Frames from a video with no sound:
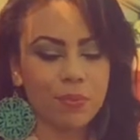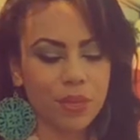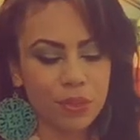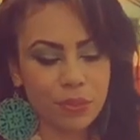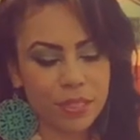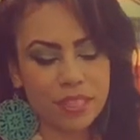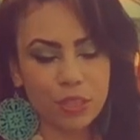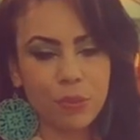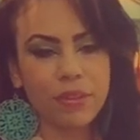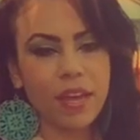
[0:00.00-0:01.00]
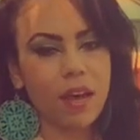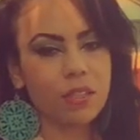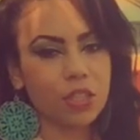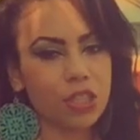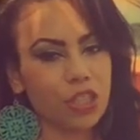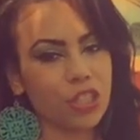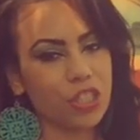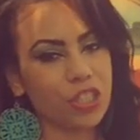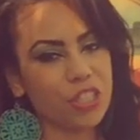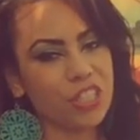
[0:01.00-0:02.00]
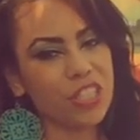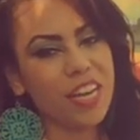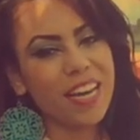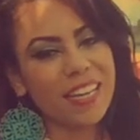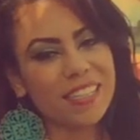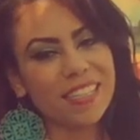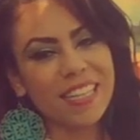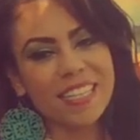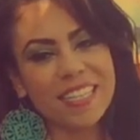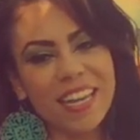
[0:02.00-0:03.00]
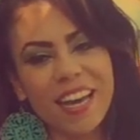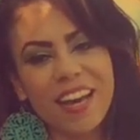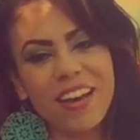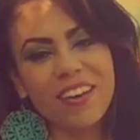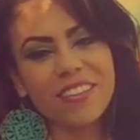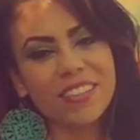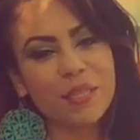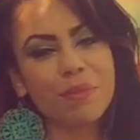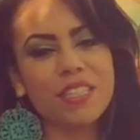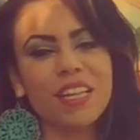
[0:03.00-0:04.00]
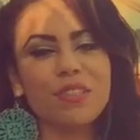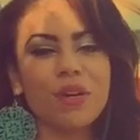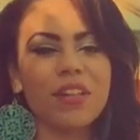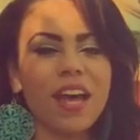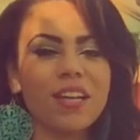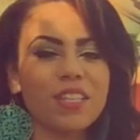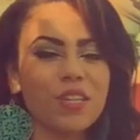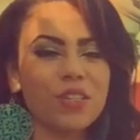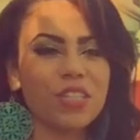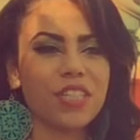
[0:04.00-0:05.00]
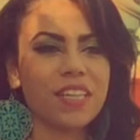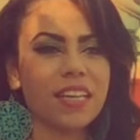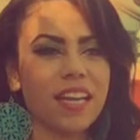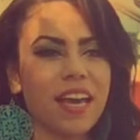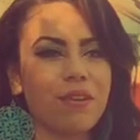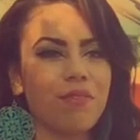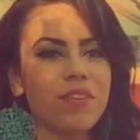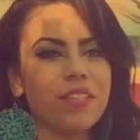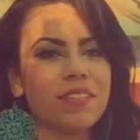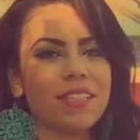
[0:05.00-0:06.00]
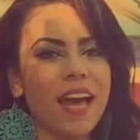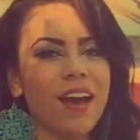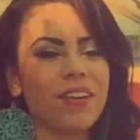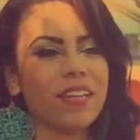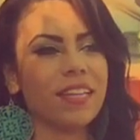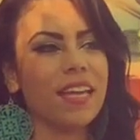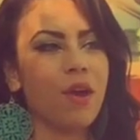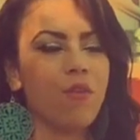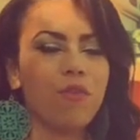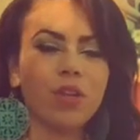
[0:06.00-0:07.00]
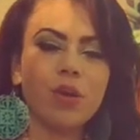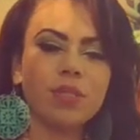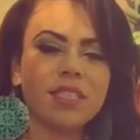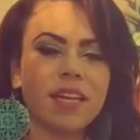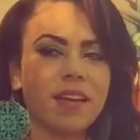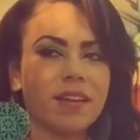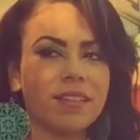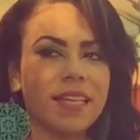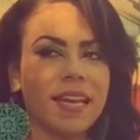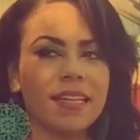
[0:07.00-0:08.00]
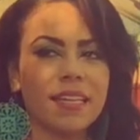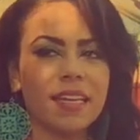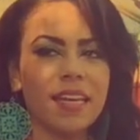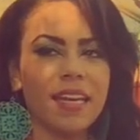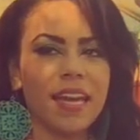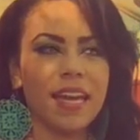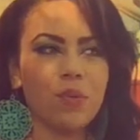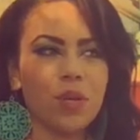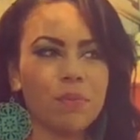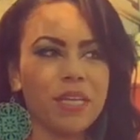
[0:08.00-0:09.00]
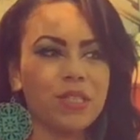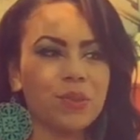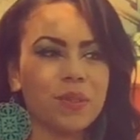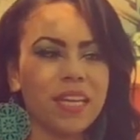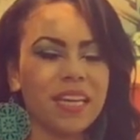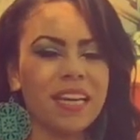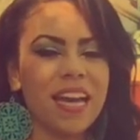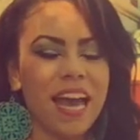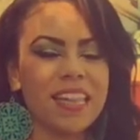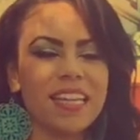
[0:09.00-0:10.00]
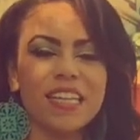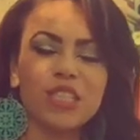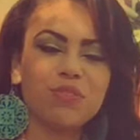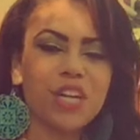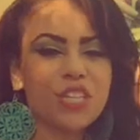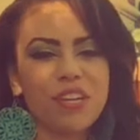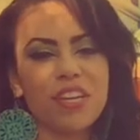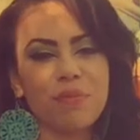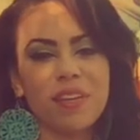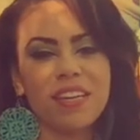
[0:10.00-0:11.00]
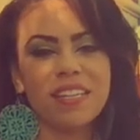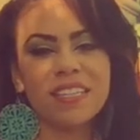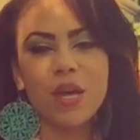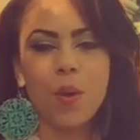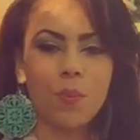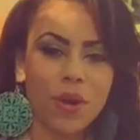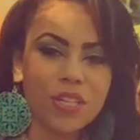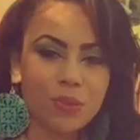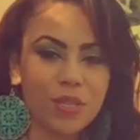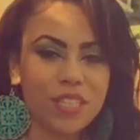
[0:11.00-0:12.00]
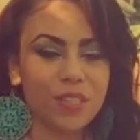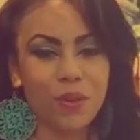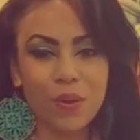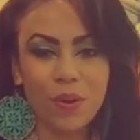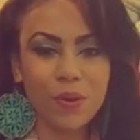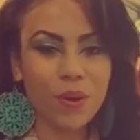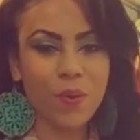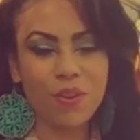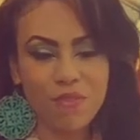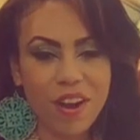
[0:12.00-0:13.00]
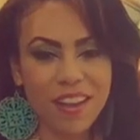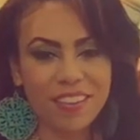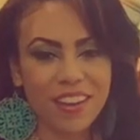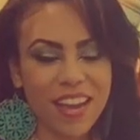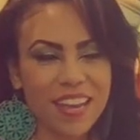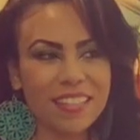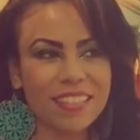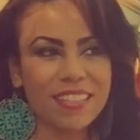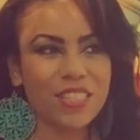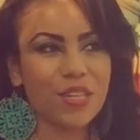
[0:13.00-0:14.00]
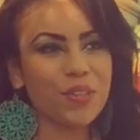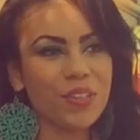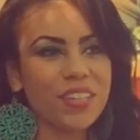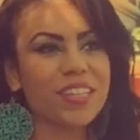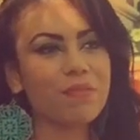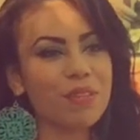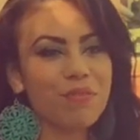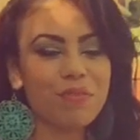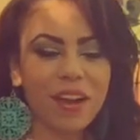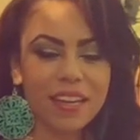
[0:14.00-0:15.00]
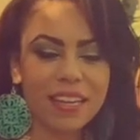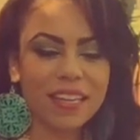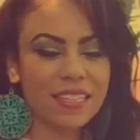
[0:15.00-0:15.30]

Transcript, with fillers: But when he goes in the 12th house, he sinks down deep into that 12th house ocean, and he kind of fizzles out and floats there like, hey, what am I doing? And then he gets frustrated because Mars wants to go, go, go and run, right? So you're going to be running.